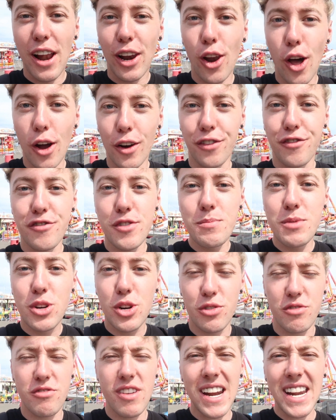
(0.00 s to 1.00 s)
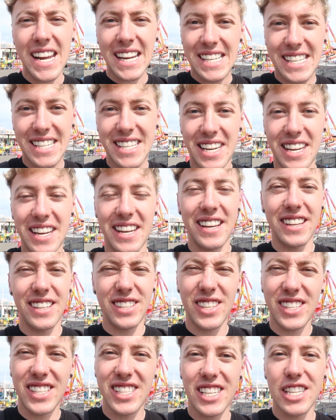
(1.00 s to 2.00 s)
log flume credit.
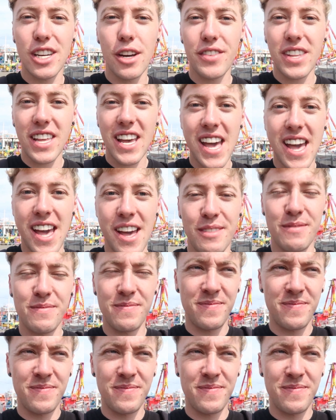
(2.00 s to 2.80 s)
So I'll see you over there.